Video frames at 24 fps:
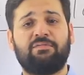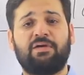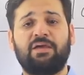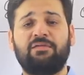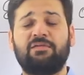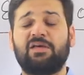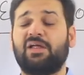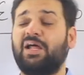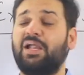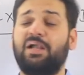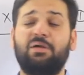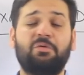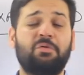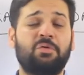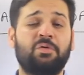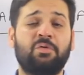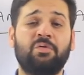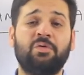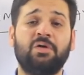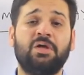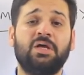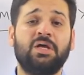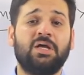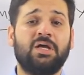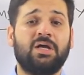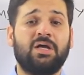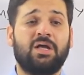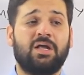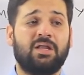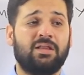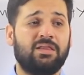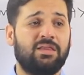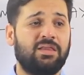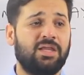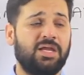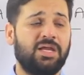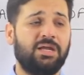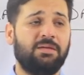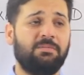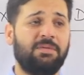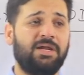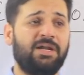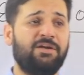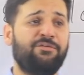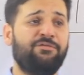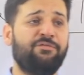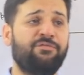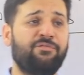5x, I don't know. They
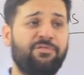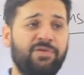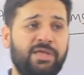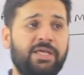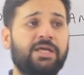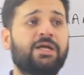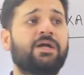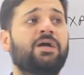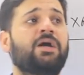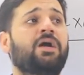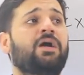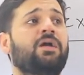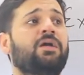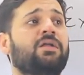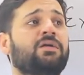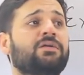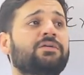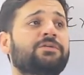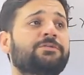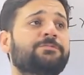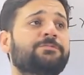made weird